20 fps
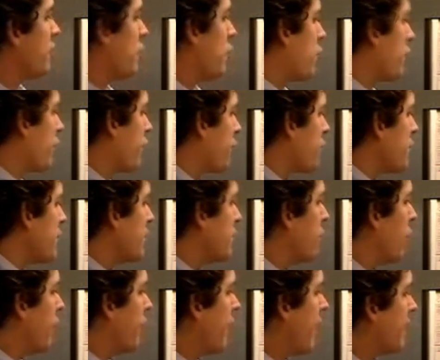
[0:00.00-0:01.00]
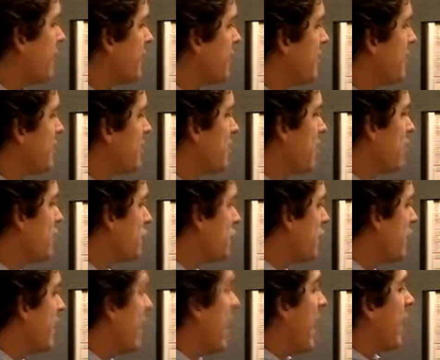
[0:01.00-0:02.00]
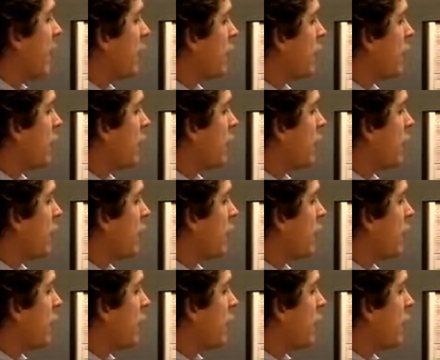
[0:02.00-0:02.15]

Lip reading: Quarter three, 12,600.